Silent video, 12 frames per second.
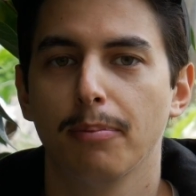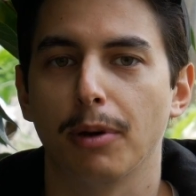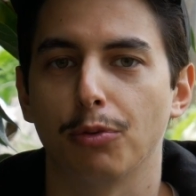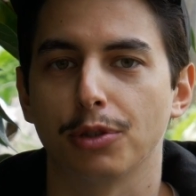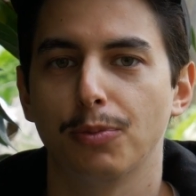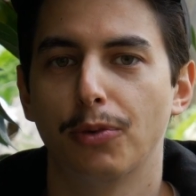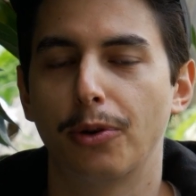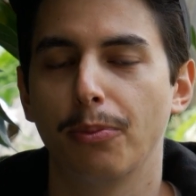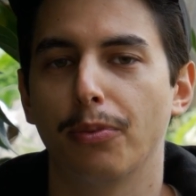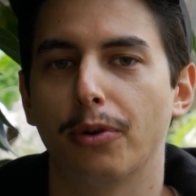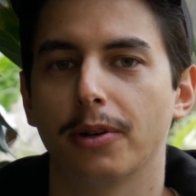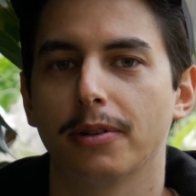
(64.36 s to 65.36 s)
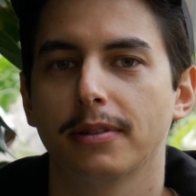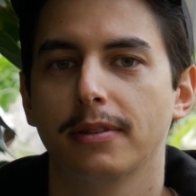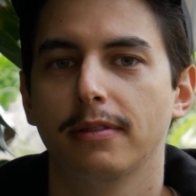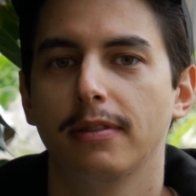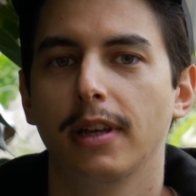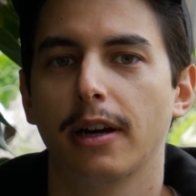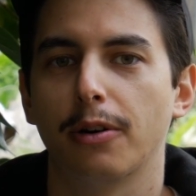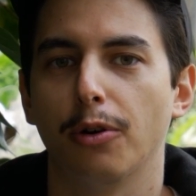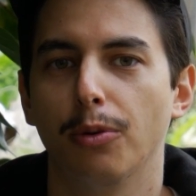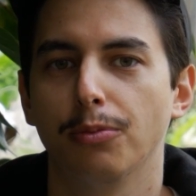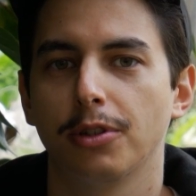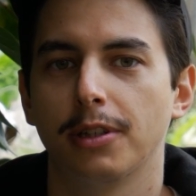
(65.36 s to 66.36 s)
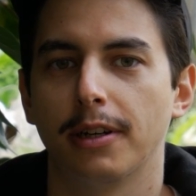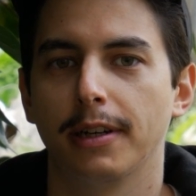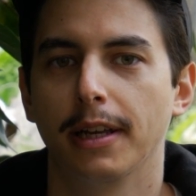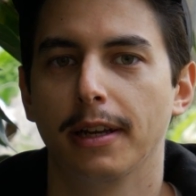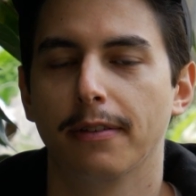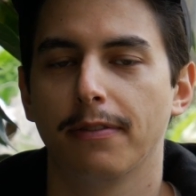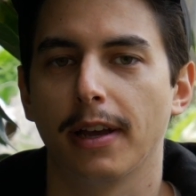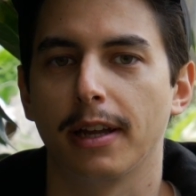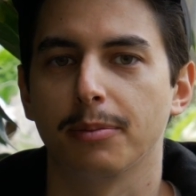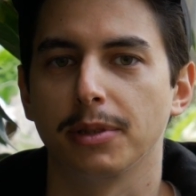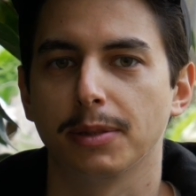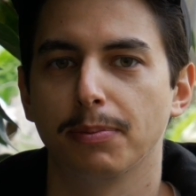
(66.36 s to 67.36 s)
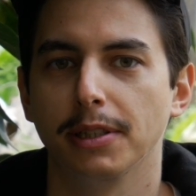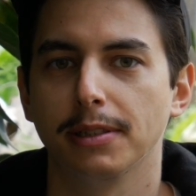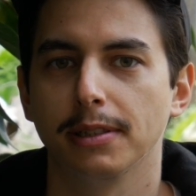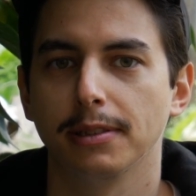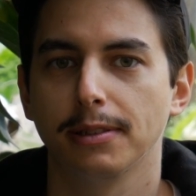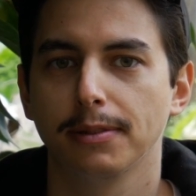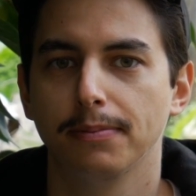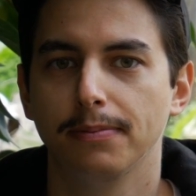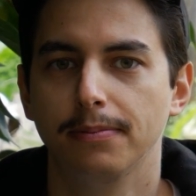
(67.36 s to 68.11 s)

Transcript: But what's more important, they are home to their native animal species.